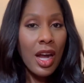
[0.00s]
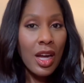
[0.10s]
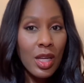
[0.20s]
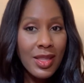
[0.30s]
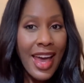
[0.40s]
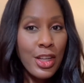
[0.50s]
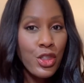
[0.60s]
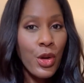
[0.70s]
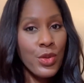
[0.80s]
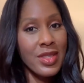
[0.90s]

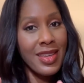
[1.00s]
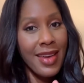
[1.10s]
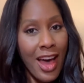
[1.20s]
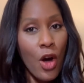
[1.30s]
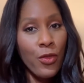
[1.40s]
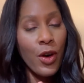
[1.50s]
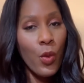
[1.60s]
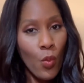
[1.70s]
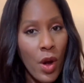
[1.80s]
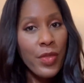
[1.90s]
galactose alpha
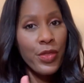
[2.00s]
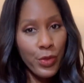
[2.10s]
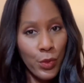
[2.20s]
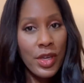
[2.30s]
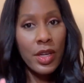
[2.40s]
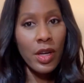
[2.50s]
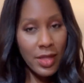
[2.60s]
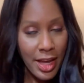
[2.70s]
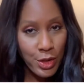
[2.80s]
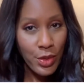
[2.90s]
1,3
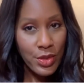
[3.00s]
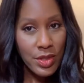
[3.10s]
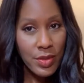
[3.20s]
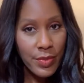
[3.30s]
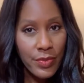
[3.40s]
galactose